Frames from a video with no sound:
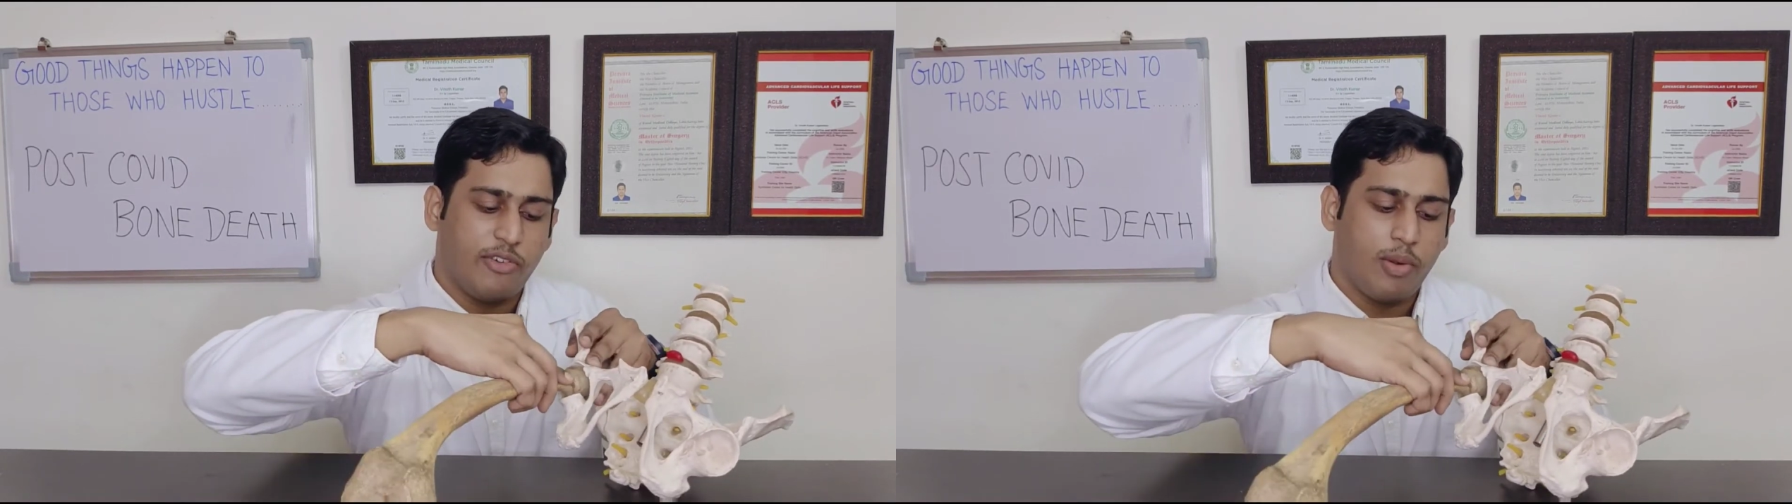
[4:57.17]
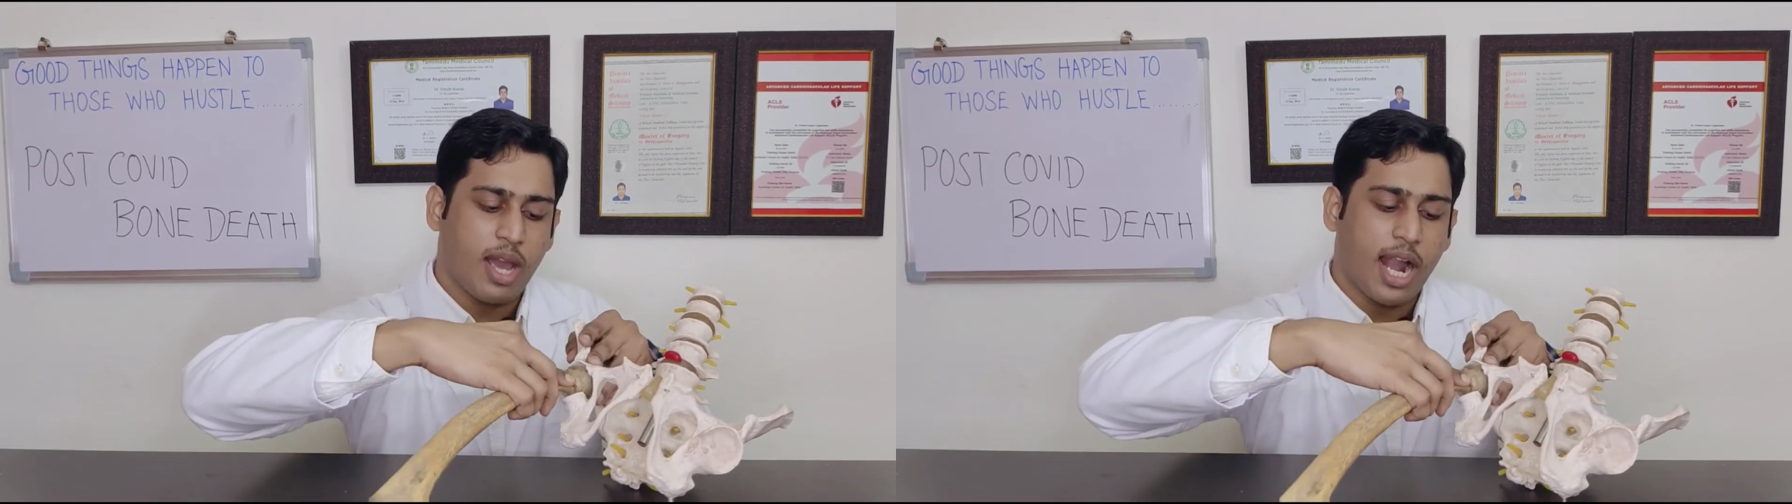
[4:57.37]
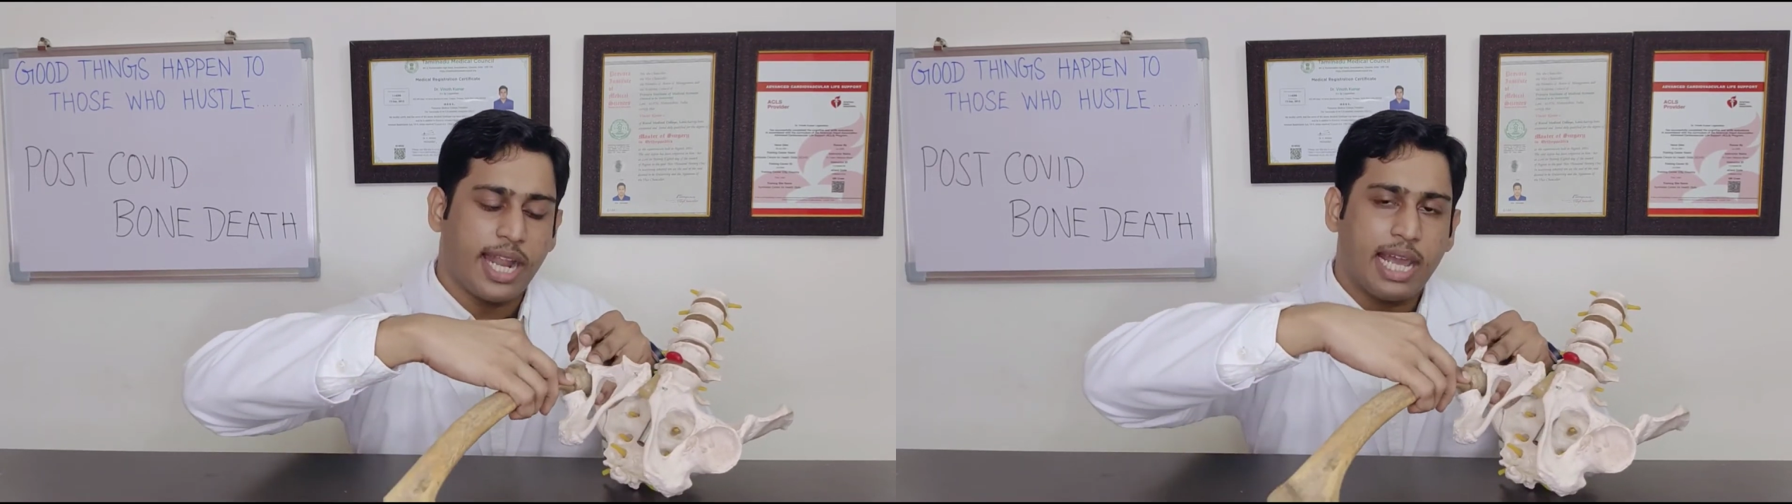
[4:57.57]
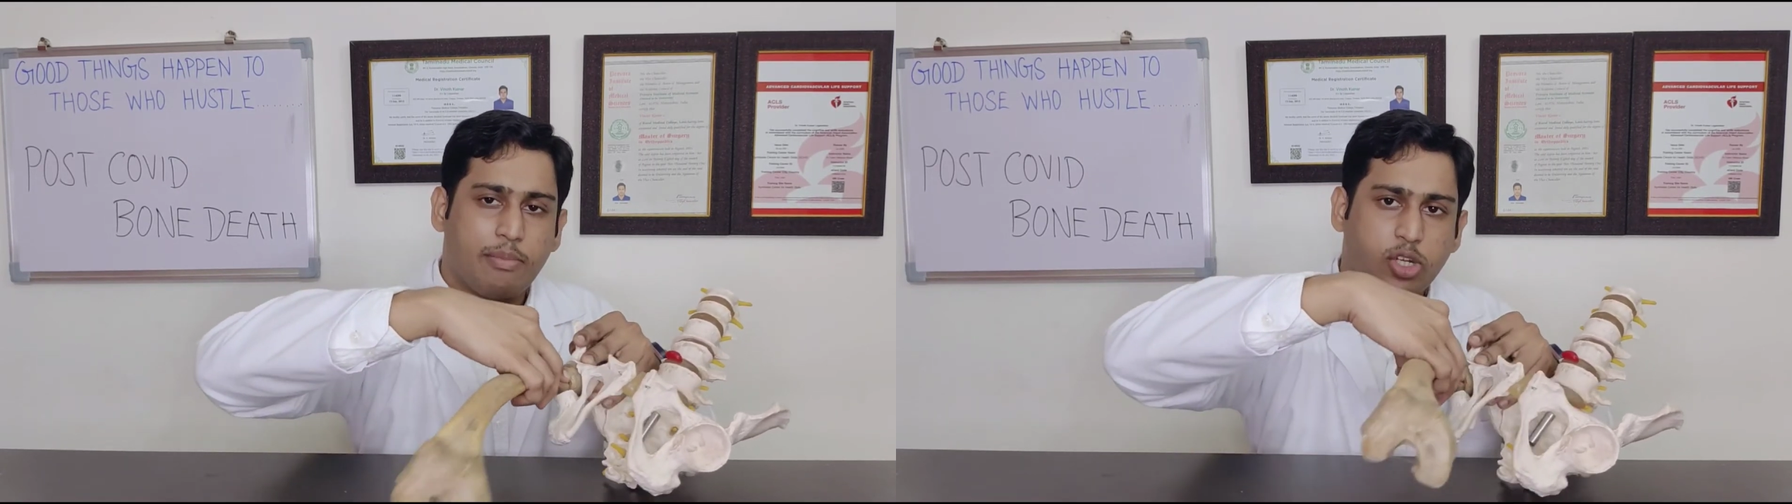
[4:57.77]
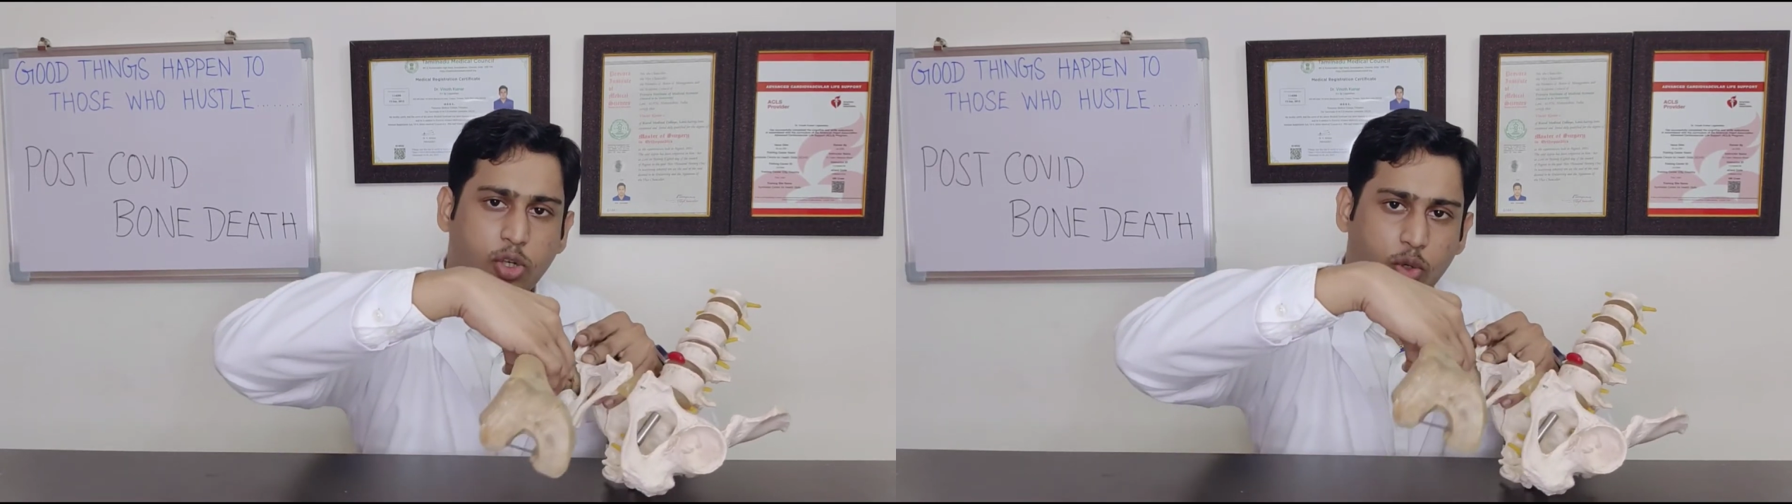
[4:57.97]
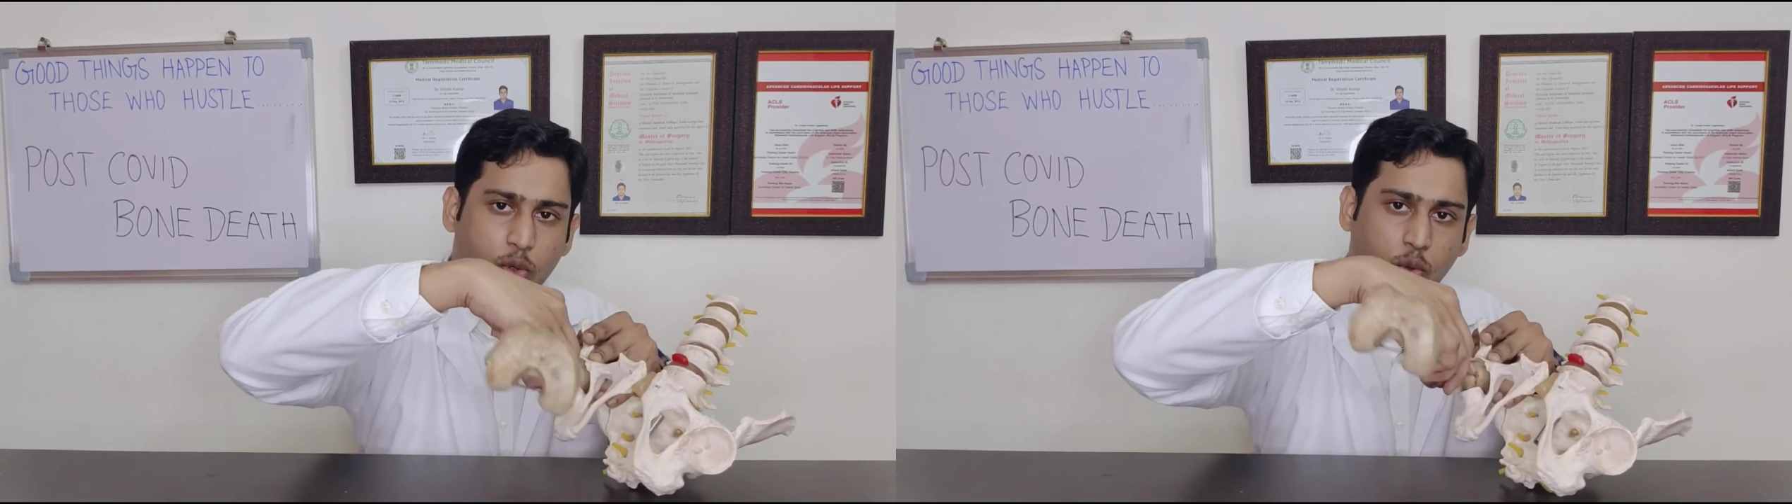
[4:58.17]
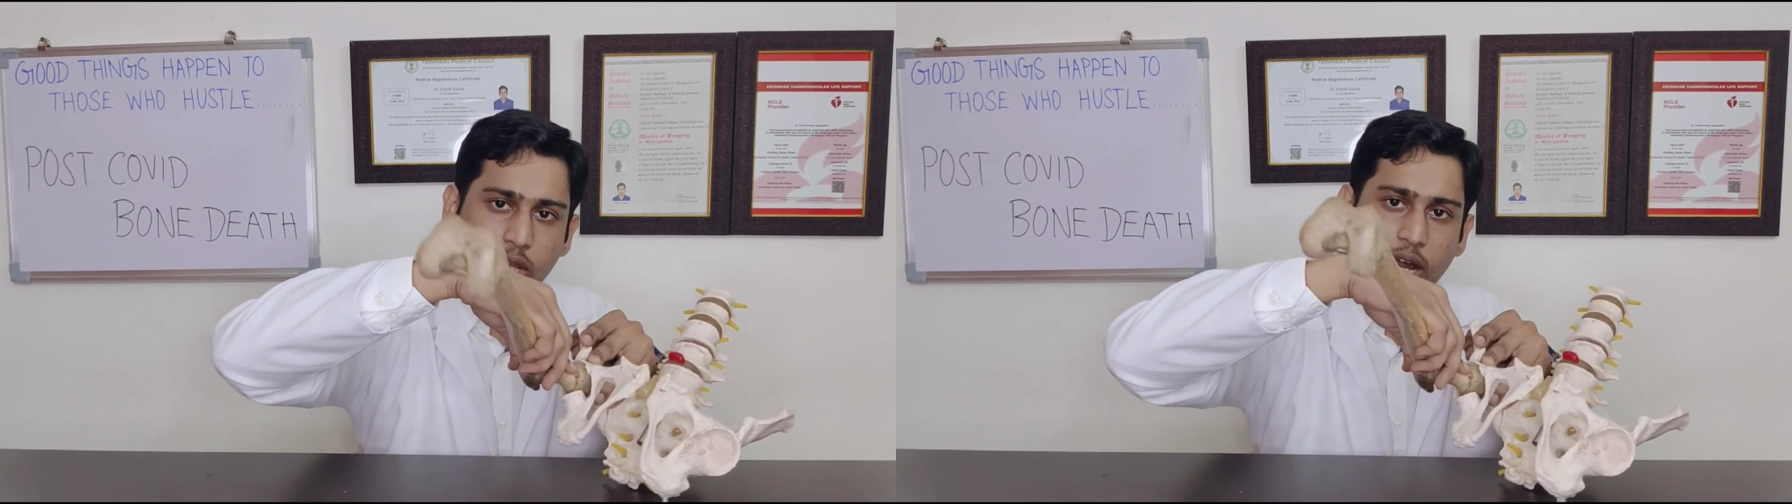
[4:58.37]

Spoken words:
will be unable to do